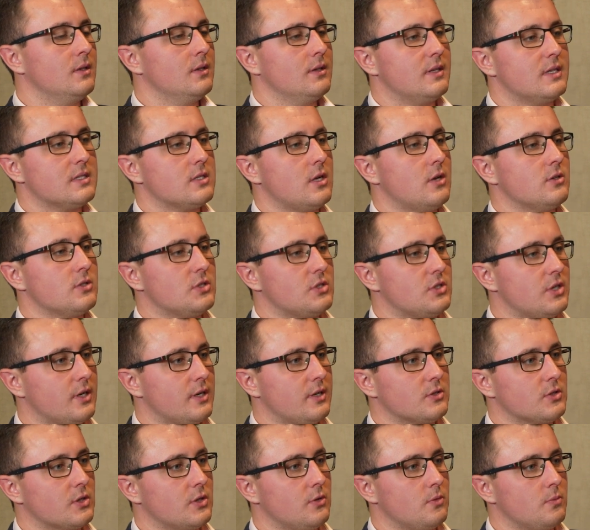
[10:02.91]
There's loads of
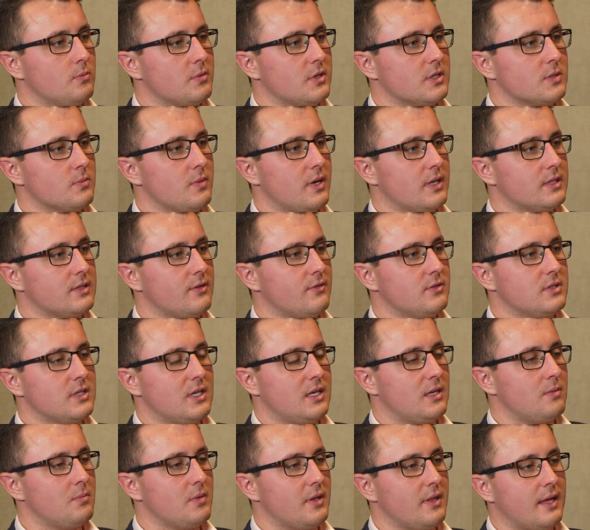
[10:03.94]
geological
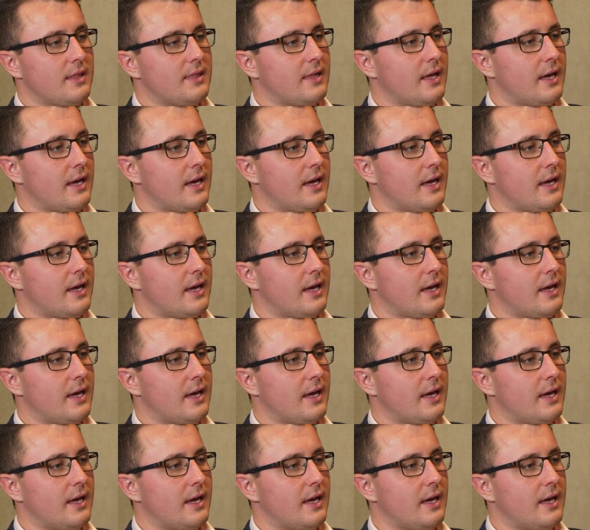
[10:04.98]
prospectivity, but then